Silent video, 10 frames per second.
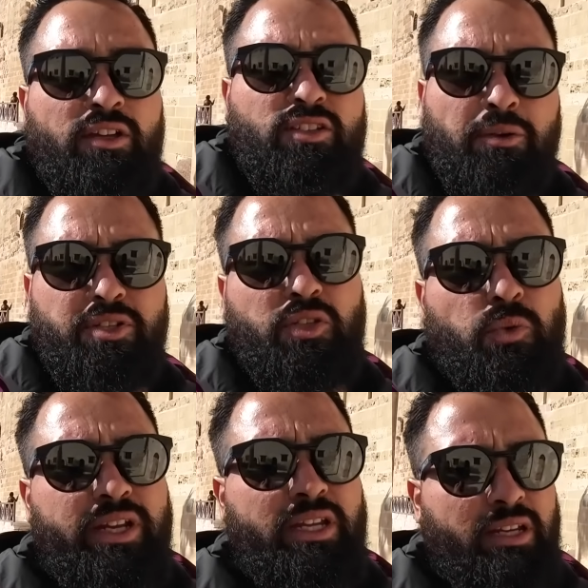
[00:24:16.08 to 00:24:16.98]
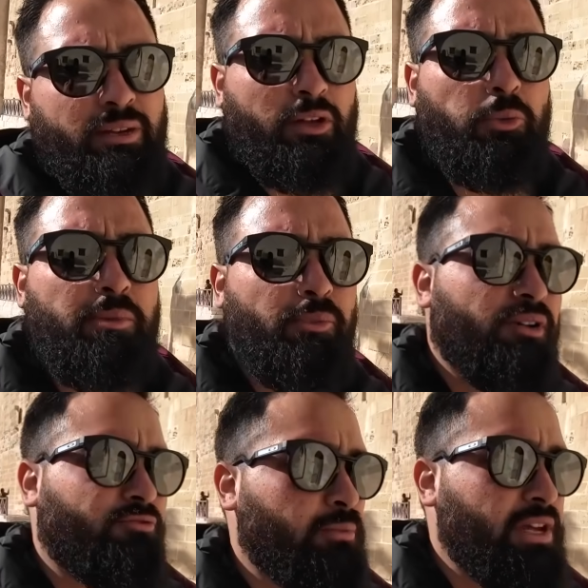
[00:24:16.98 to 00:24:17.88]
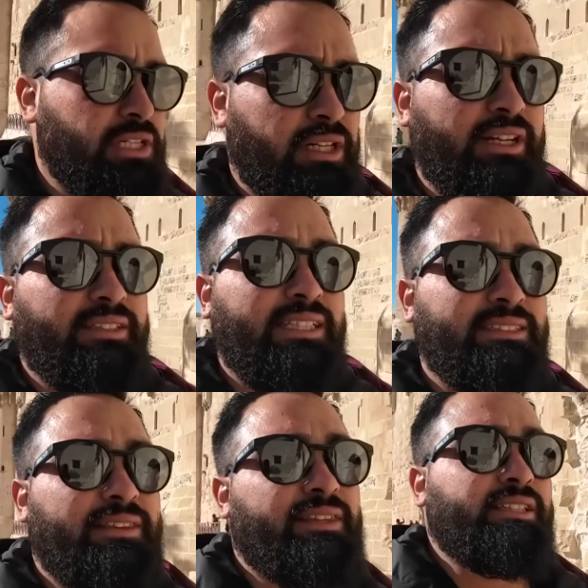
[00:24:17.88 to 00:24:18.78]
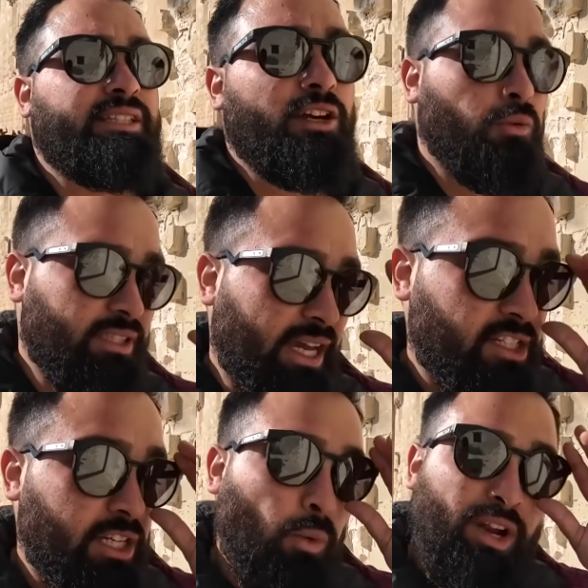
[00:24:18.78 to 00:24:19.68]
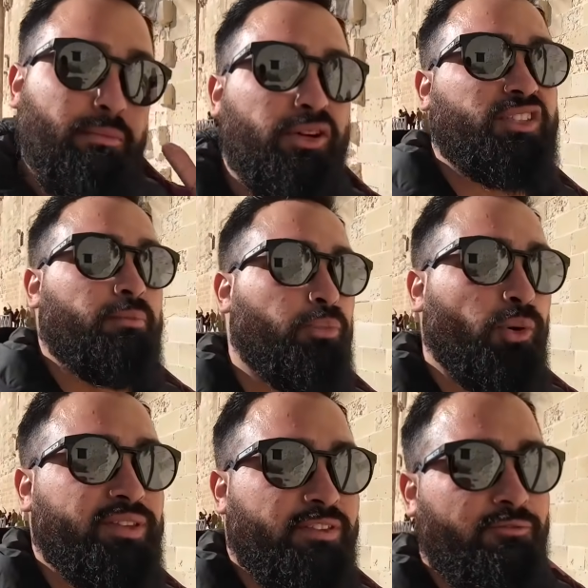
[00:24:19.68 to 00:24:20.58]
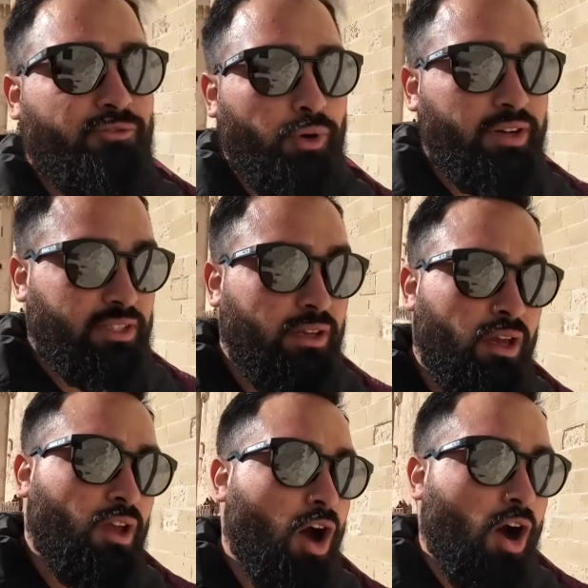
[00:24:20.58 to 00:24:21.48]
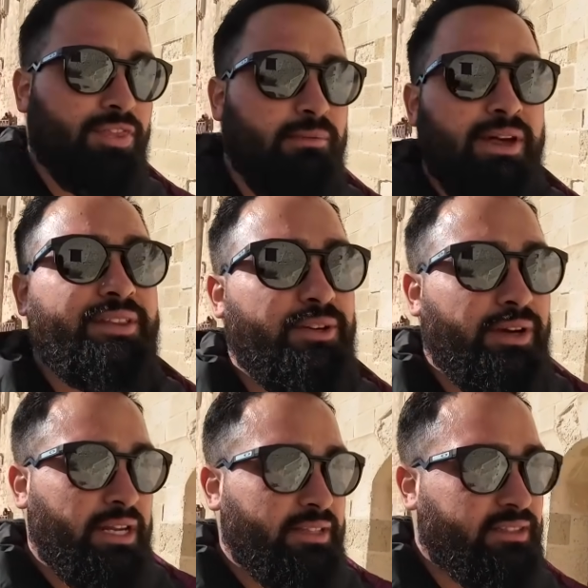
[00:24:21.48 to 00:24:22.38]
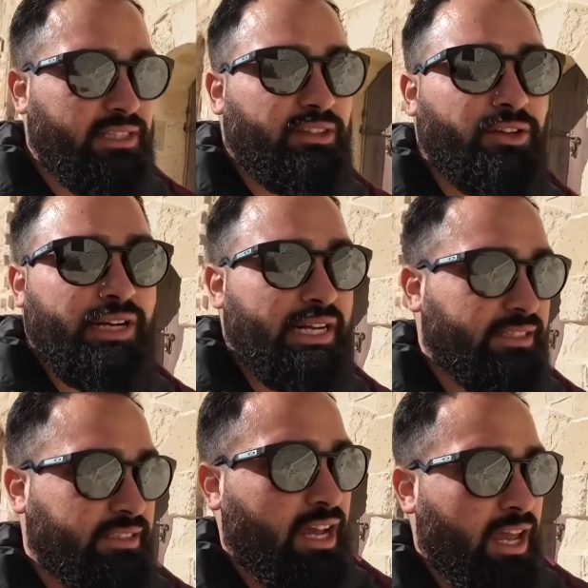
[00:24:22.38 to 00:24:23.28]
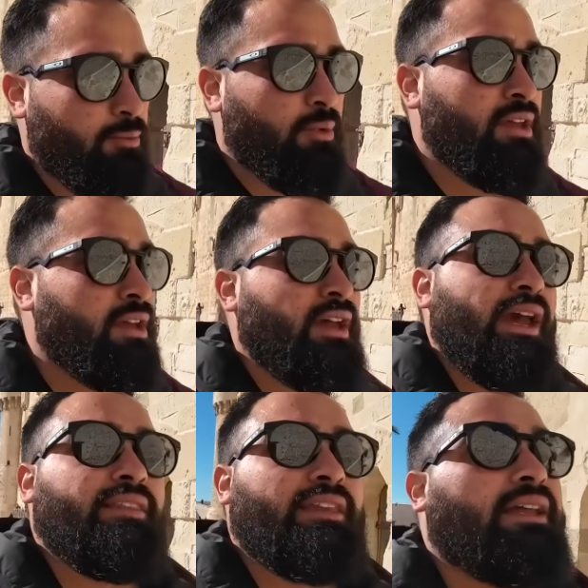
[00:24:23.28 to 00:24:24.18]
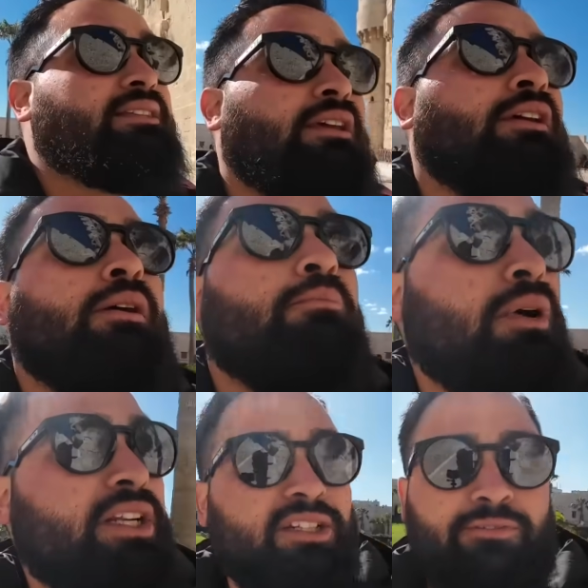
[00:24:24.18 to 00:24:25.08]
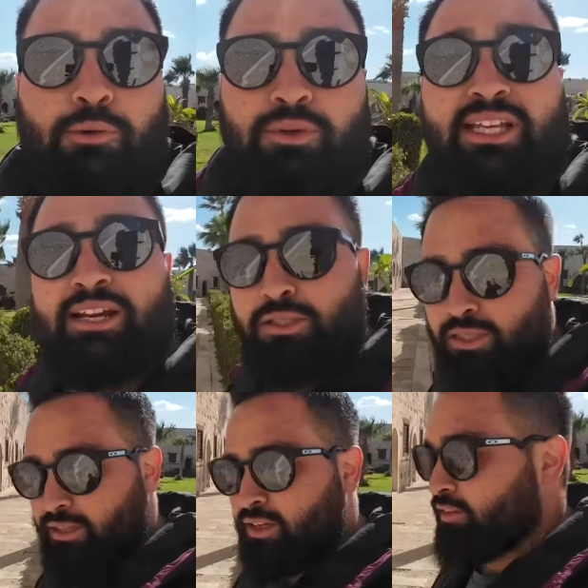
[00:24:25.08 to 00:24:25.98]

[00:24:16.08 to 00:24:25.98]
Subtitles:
so I was just reading a little bit more information, and it says that this here was actually one of the most important forts on the Mediterranean Sea during its time, and that much of it was actually